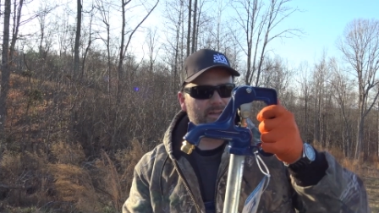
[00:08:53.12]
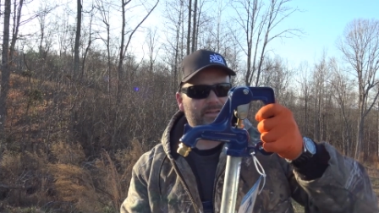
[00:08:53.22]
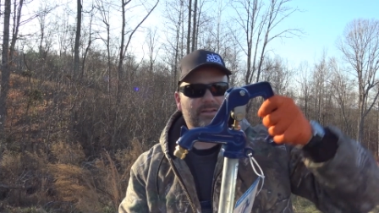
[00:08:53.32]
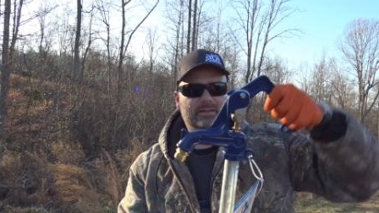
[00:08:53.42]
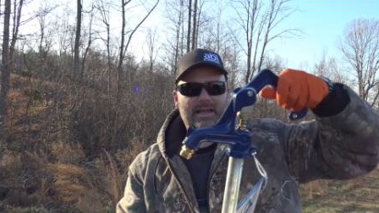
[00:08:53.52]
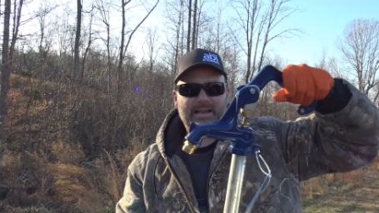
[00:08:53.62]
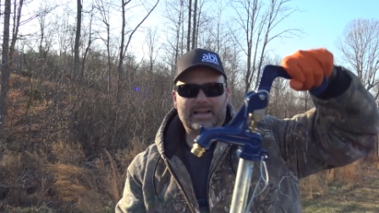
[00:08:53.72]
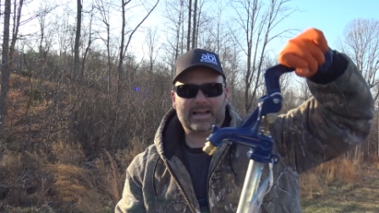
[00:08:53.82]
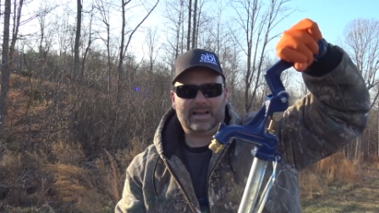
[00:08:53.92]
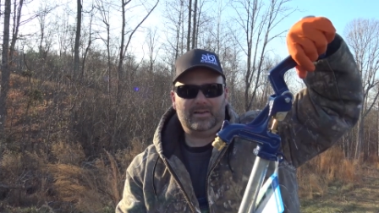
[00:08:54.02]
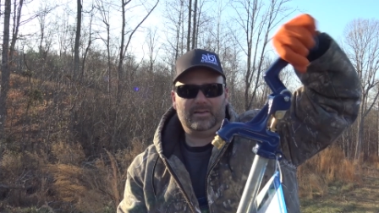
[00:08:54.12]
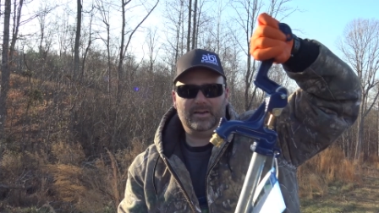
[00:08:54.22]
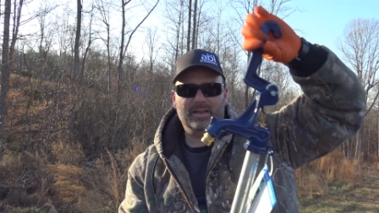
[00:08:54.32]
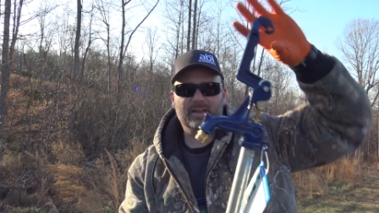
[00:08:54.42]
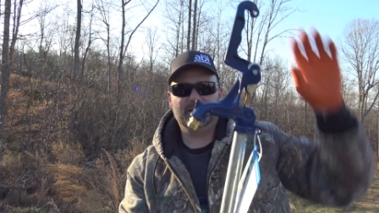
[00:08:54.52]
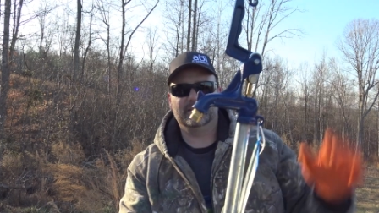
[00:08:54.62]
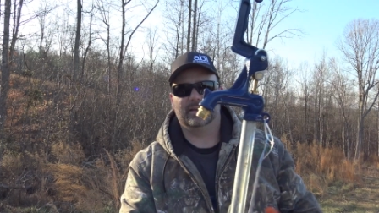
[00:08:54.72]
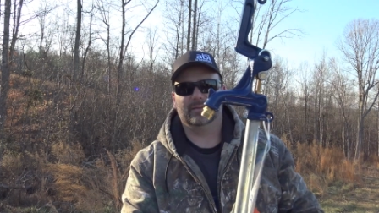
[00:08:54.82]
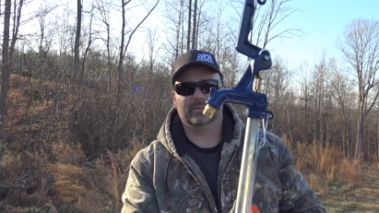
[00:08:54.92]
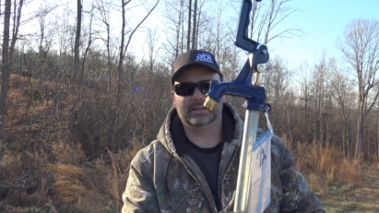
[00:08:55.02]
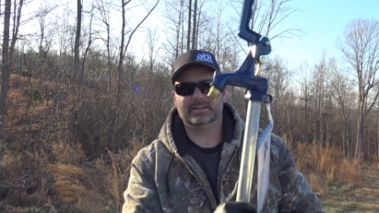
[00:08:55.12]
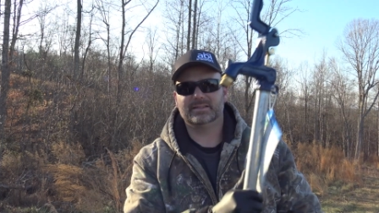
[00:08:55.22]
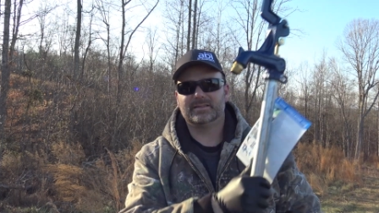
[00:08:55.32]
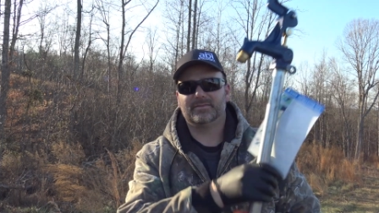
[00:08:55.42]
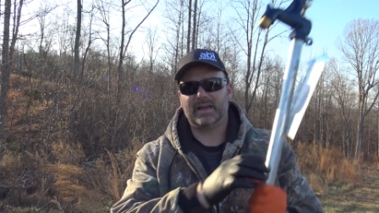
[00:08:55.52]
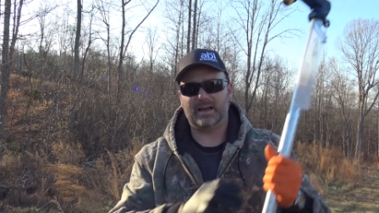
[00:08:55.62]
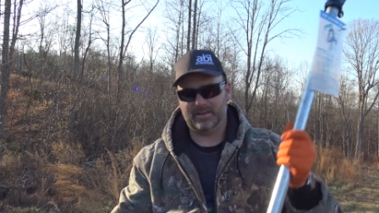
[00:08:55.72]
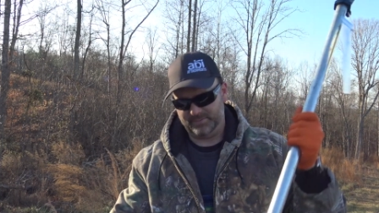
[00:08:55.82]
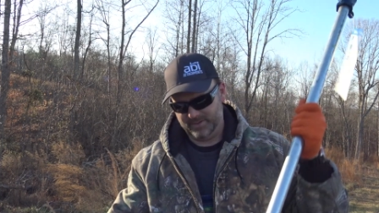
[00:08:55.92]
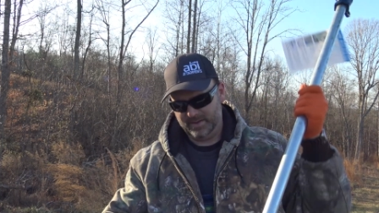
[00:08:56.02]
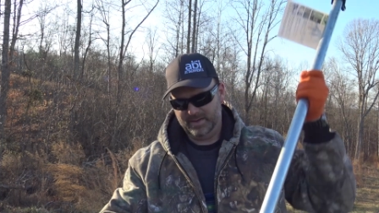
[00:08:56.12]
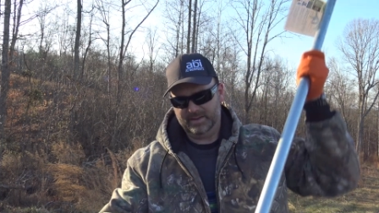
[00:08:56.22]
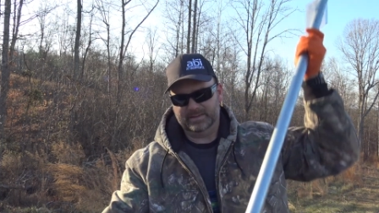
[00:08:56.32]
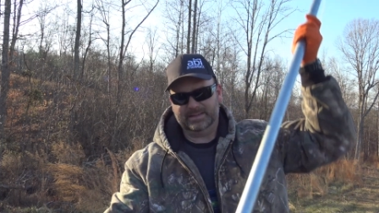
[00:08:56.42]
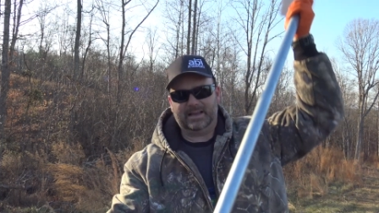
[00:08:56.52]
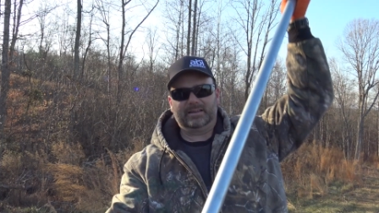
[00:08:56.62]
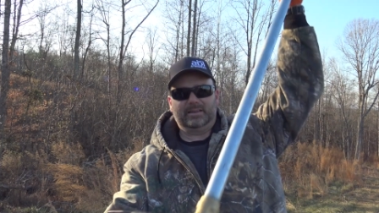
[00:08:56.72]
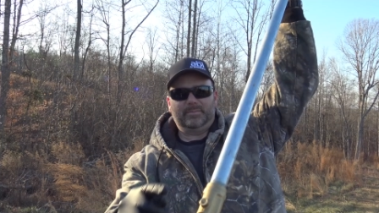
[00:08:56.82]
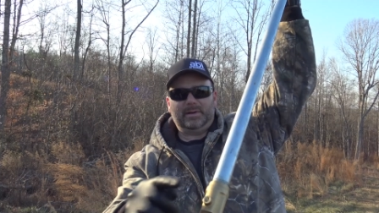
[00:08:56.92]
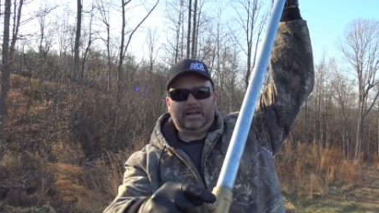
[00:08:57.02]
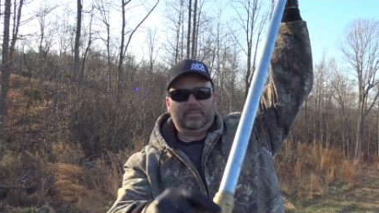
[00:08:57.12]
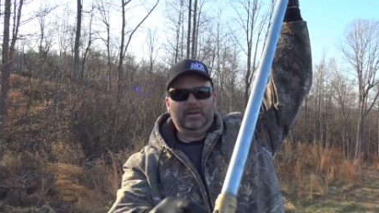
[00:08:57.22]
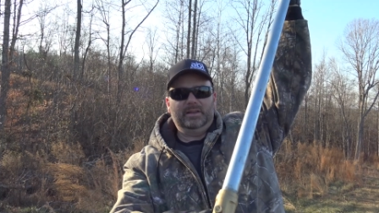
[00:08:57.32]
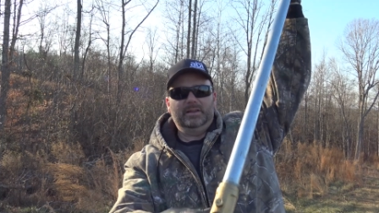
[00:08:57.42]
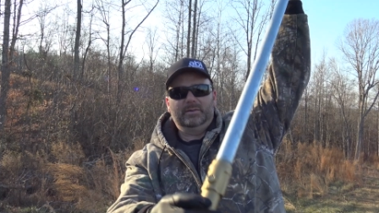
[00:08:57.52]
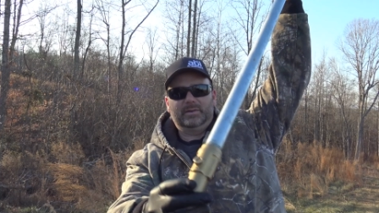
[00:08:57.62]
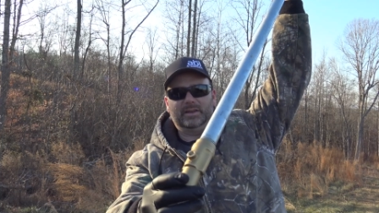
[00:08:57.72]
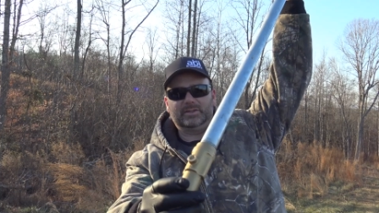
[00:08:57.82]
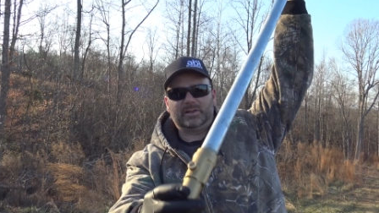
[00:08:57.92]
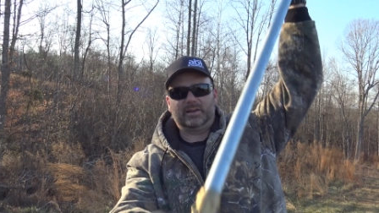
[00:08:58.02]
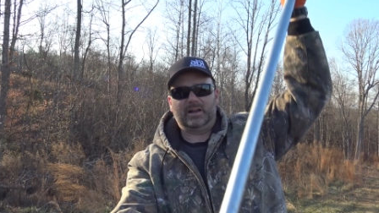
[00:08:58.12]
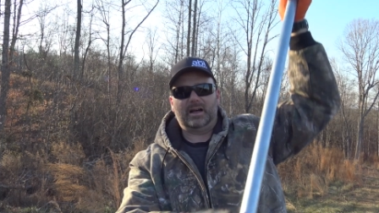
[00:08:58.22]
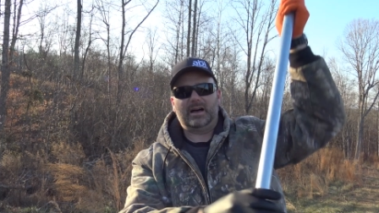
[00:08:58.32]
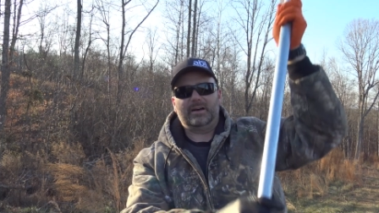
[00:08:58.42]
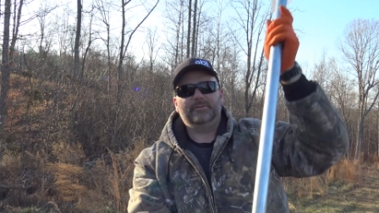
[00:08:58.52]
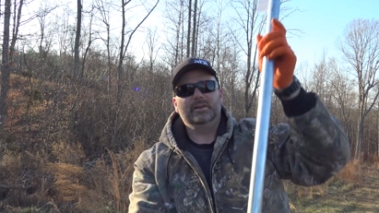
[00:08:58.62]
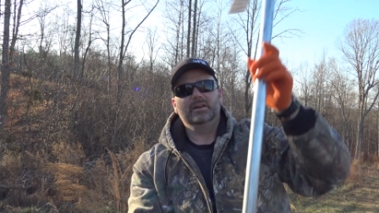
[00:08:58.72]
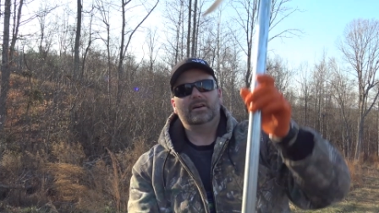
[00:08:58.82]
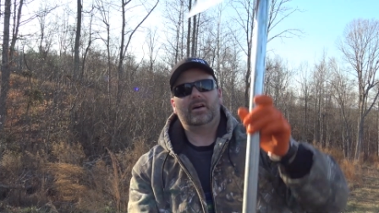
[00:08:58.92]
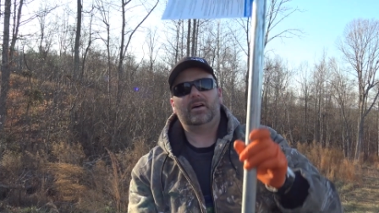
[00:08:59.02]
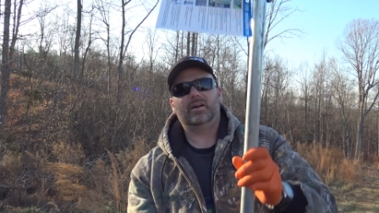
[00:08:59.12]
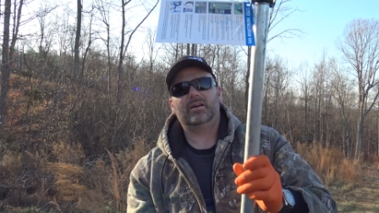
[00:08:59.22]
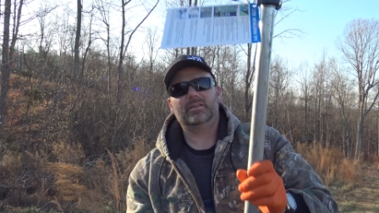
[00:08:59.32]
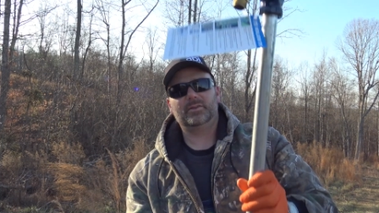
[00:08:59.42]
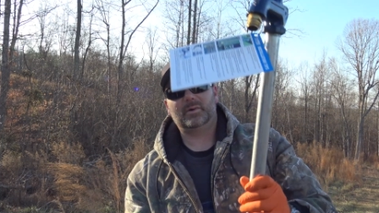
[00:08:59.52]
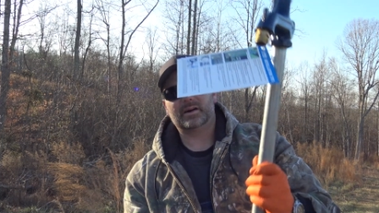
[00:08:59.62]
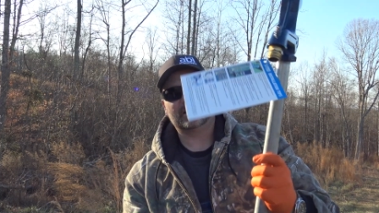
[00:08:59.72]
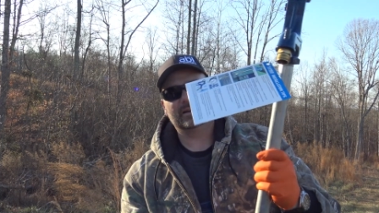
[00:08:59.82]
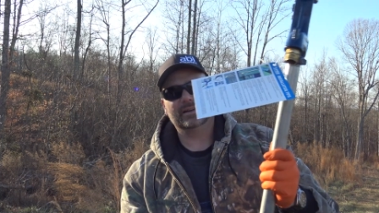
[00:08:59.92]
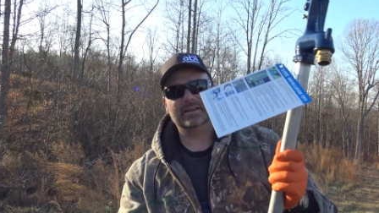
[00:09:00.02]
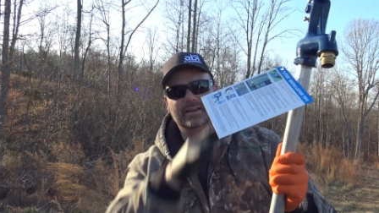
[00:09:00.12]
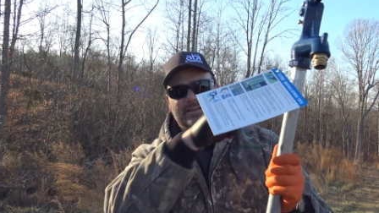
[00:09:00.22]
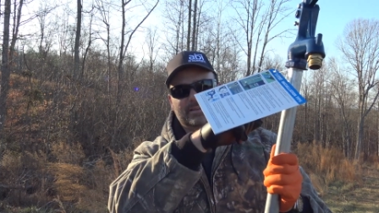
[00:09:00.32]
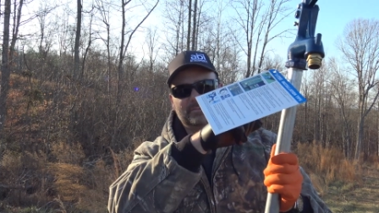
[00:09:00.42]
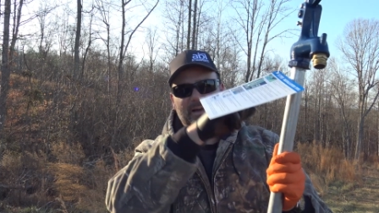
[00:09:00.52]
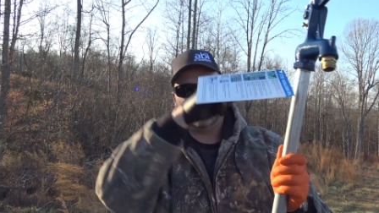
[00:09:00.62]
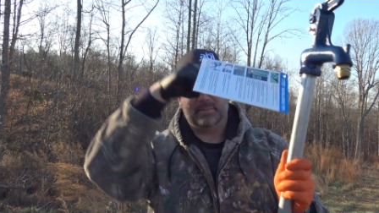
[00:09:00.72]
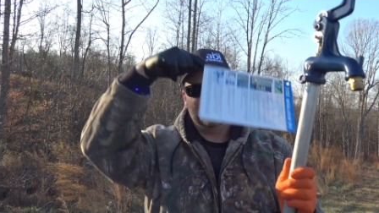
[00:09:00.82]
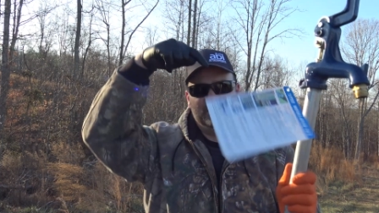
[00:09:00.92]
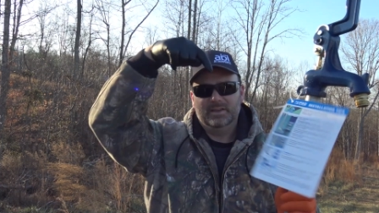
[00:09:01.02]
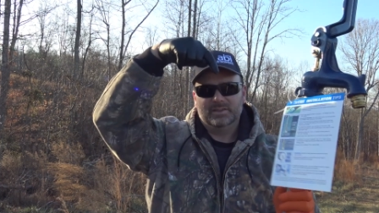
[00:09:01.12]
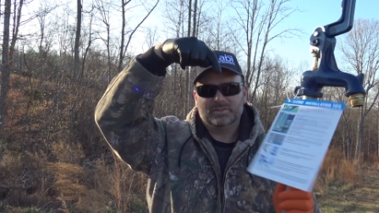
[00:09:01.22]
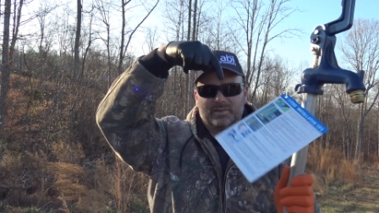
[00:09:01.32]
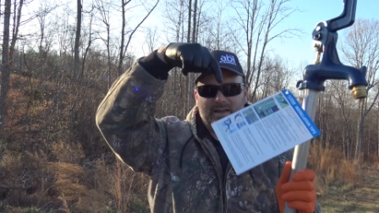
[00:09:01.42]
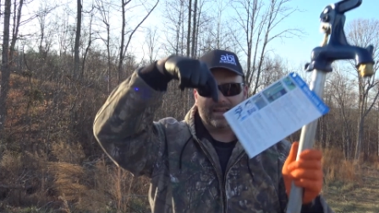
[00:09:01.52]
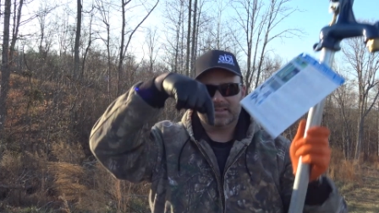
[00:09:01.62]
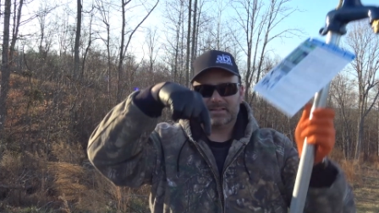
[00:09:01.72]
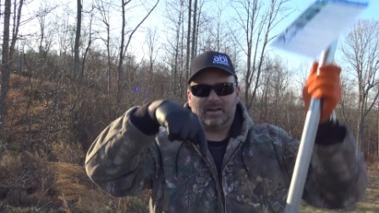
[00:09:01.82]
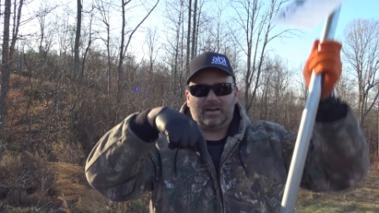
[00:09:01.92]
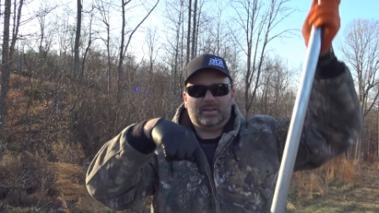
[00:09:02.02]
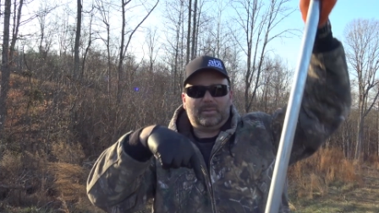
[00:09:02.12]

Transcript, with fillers: Turn that guy on, it releases the valve down in the bottom. When you turn it off, all the water in this pipe drains all the